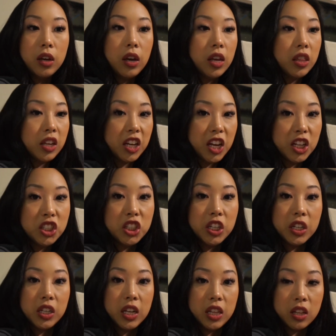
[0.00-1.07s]
in the
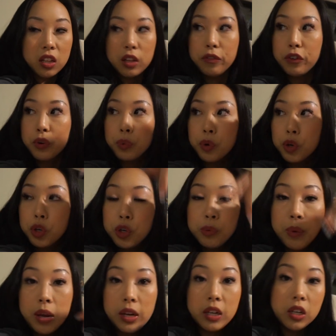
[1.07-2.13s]
kitchen, in the living room,
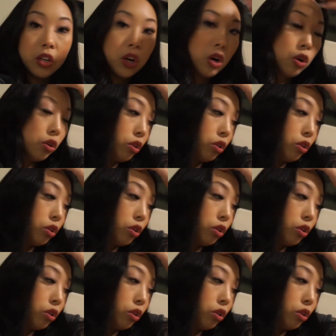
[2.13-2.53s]
and you know,